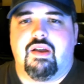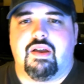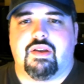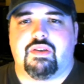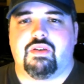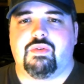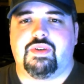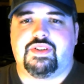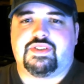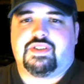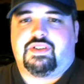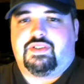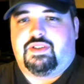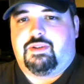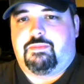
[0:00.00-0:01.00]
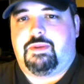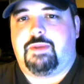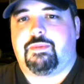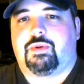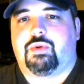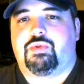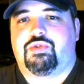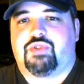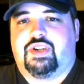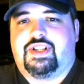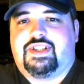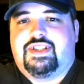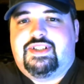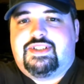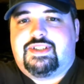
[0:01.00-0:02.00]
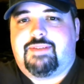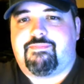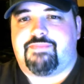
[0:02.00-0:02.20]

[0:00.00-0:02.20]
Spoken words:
no insult to the people who drink this.